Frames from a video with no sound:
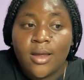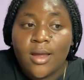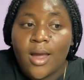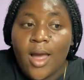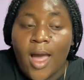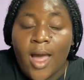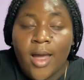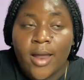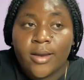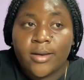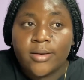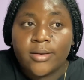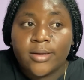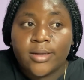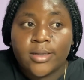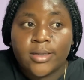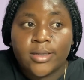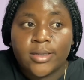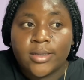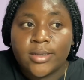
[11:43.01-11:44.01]
and
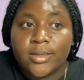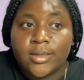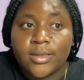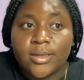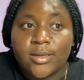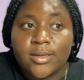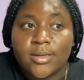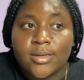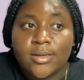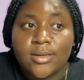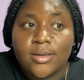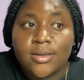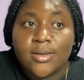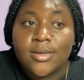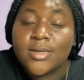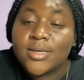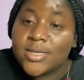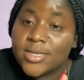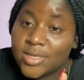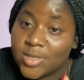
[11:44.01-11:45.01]

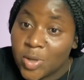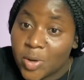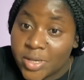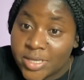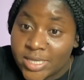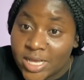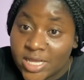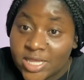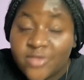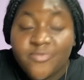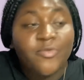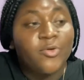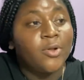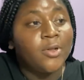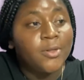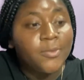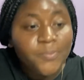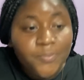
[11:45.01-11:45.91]
successful.